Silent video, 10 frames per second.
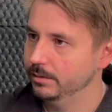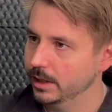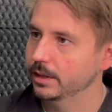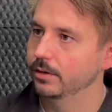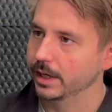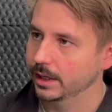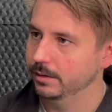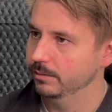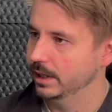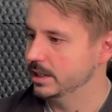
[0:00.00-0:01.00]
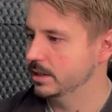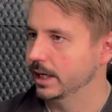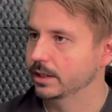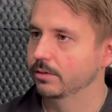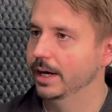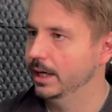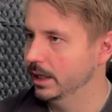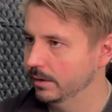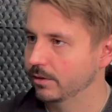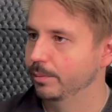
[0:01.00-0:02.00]
Like, okay, let's take the grading
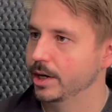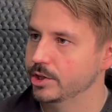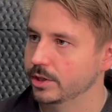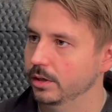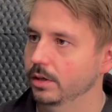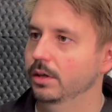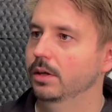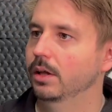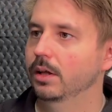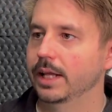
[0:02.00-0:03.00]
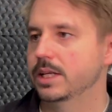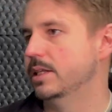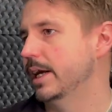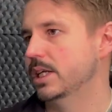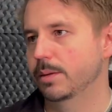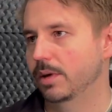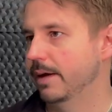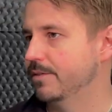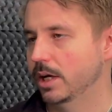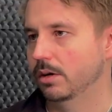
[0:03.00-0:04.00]
information, let's take some
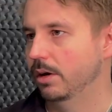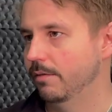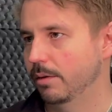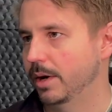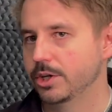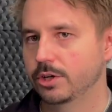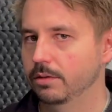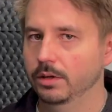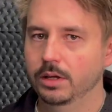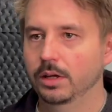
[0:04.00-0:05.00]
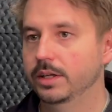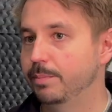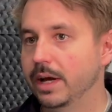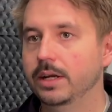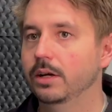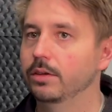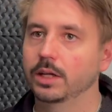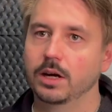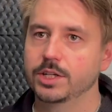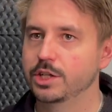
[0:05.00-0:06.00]
life cycle information, depending on the
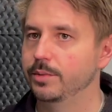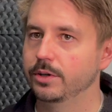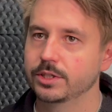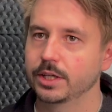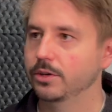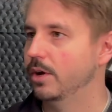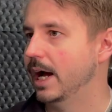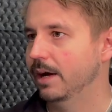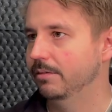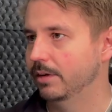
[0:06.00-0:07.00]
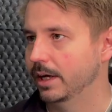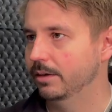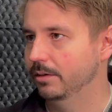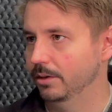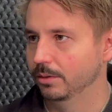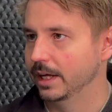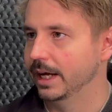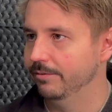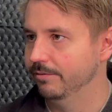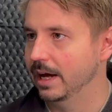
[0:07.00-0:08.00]
customers that you have. Like, do
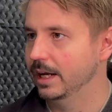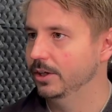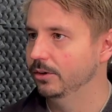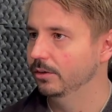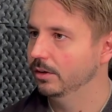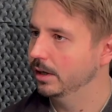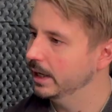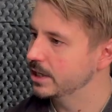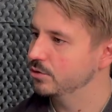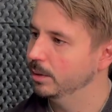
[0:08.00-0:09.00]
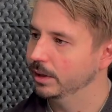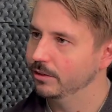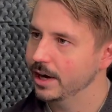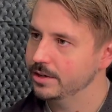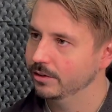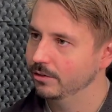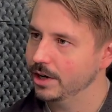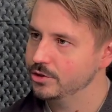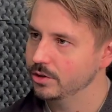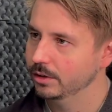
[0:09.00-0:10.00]
they value extremely
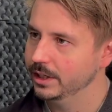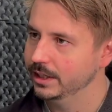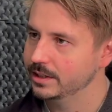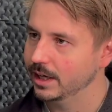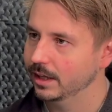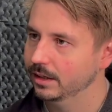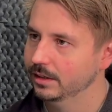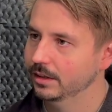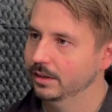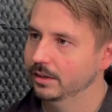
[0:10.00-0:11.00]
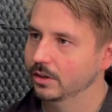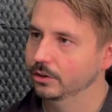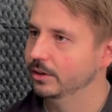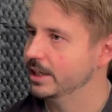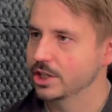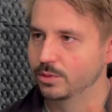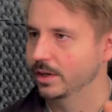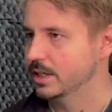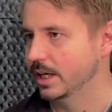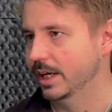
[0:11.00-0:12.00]
gradual detail, or do they just
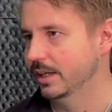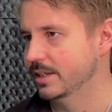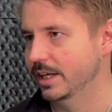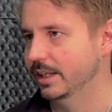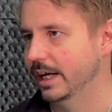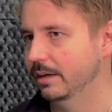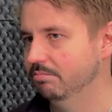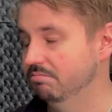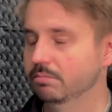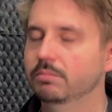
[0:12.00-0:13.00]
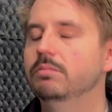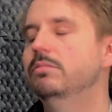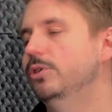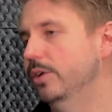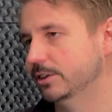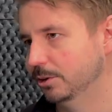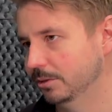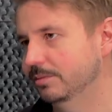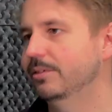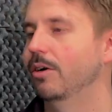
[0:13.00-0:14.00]
want to see that good as new?
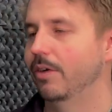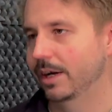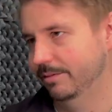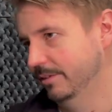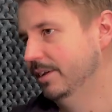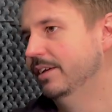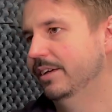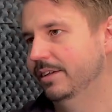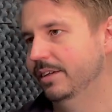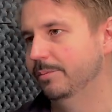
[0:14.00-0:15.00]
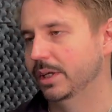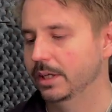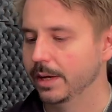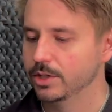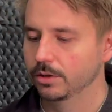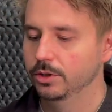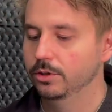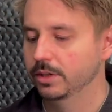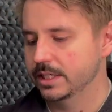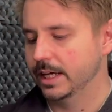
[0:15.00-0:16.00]
All right. But yeah, so you
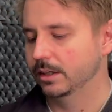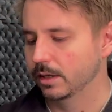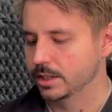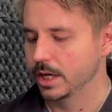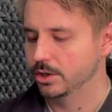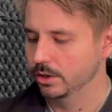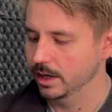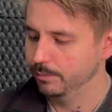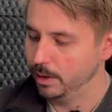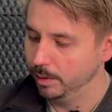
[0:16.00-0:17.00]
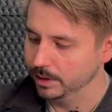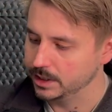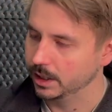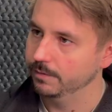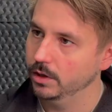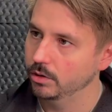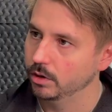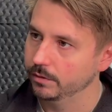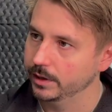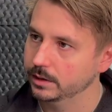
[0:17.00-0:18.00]
do this categorization, you probably take a photo
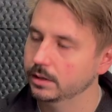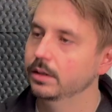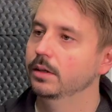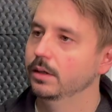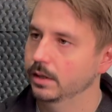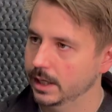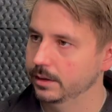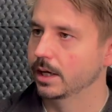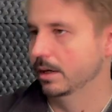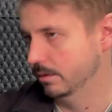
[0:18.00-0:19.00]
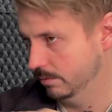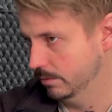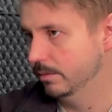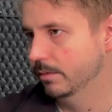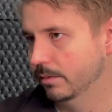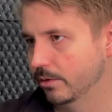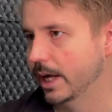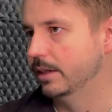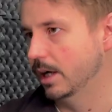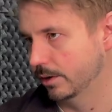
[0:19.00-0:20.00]
of it, and then
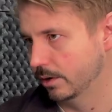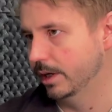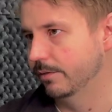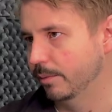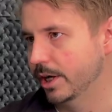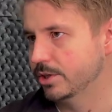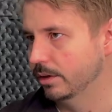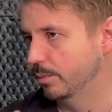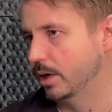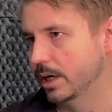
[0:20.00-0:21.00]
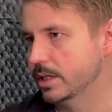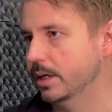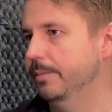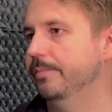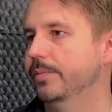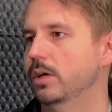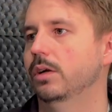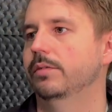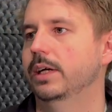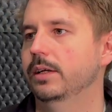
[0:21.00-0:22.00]
create the other information, the price and all
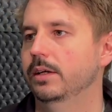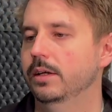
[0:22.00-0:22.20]
of that.